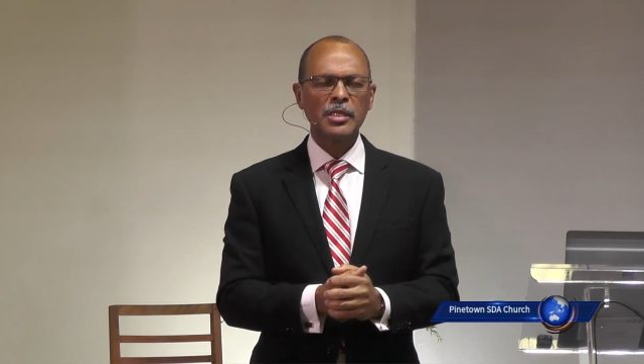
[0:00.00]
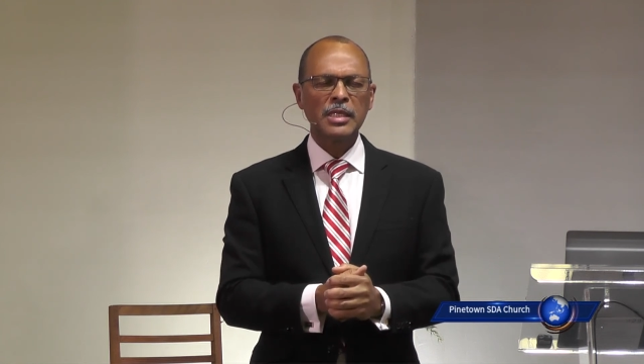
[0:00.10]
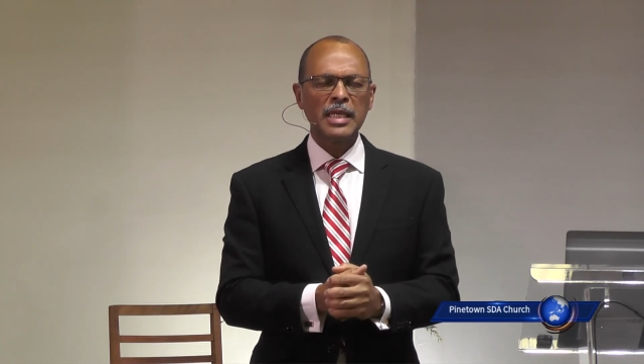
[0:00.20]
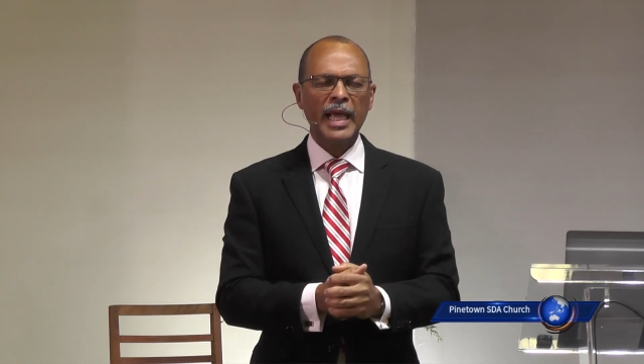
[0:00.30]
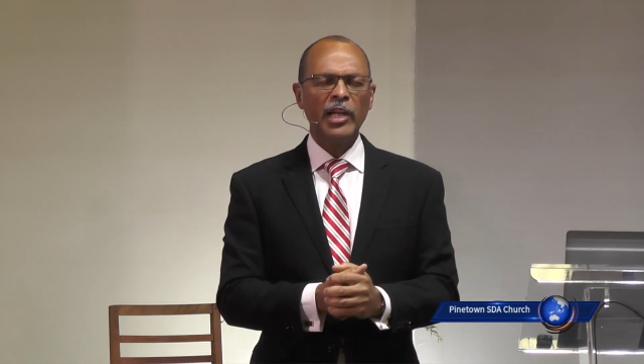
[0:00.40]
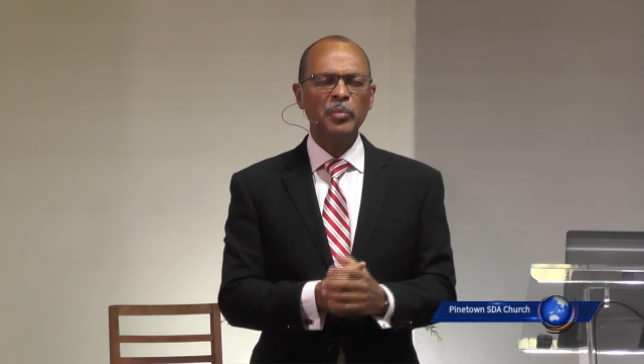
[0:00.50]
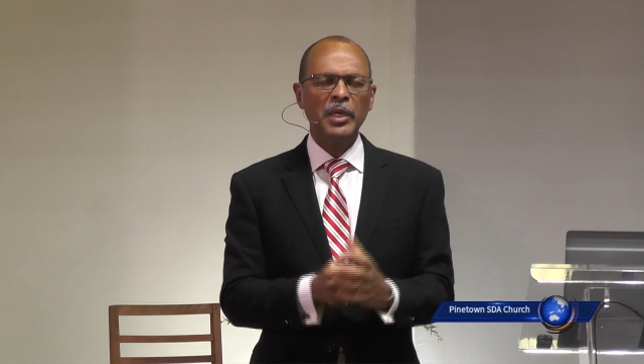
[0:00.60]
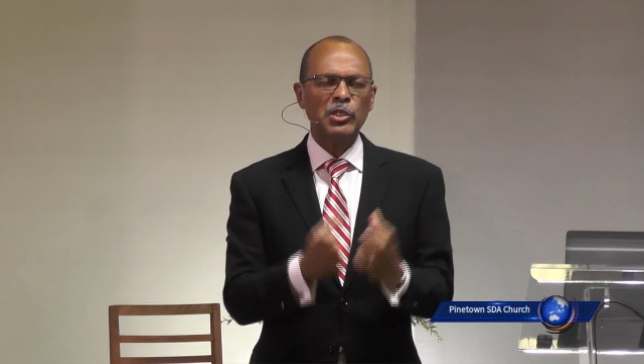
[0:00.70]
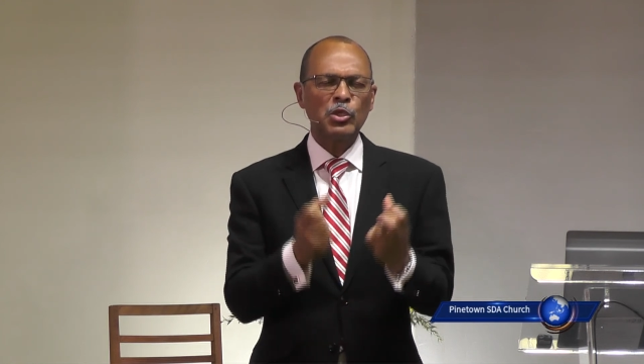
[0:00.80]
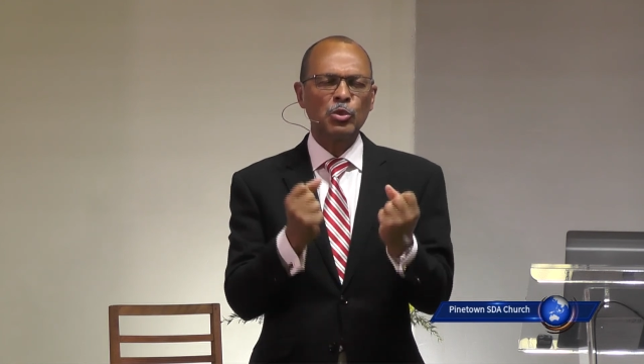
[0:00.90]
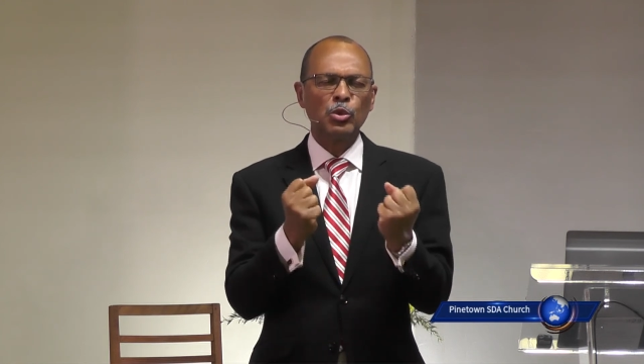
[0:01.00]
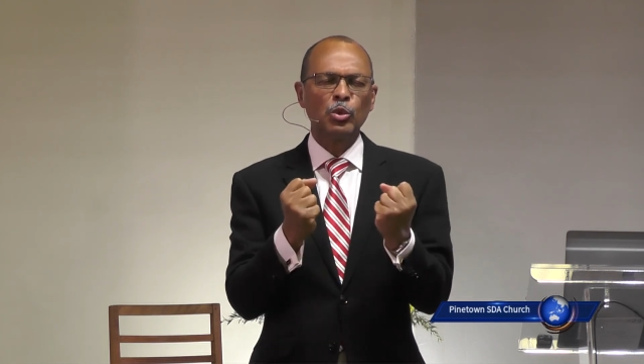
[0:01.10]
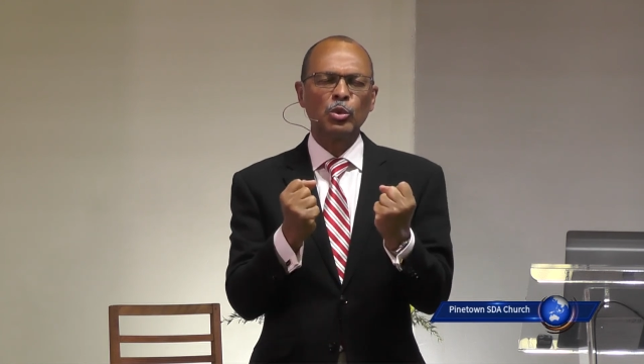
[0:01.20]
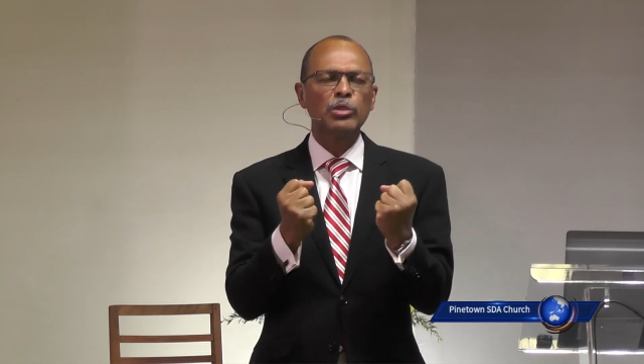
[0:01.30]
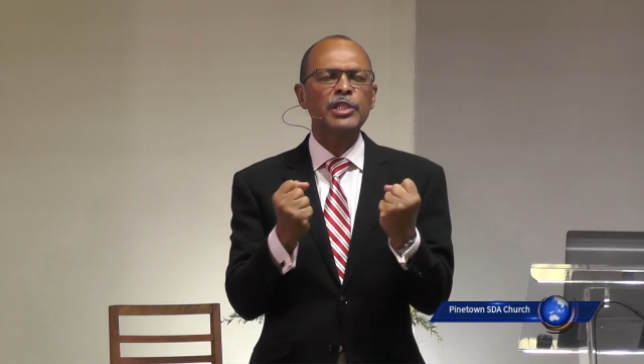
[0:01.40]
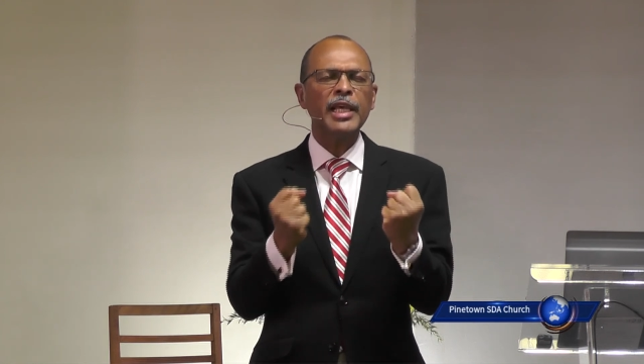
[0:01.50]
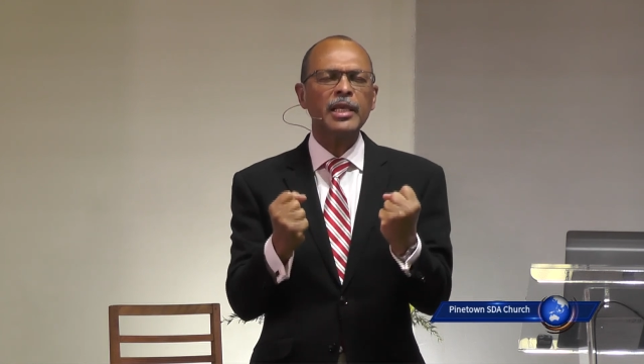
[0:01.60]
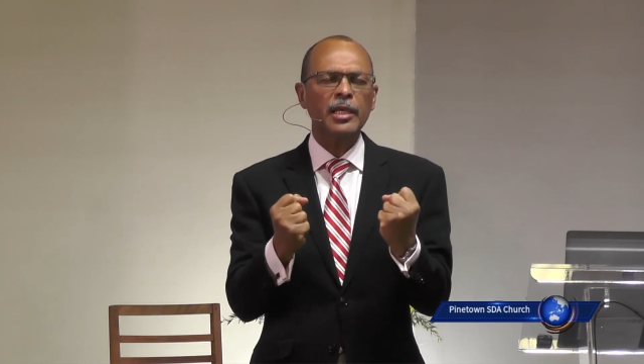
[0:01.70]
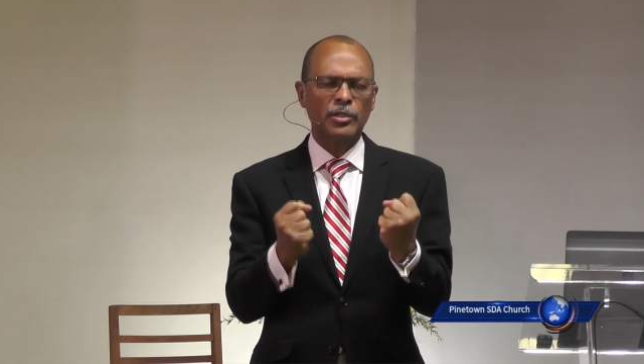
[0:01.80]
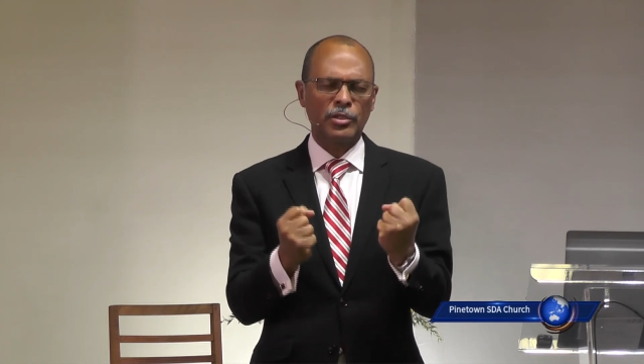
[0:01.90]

Help us to take it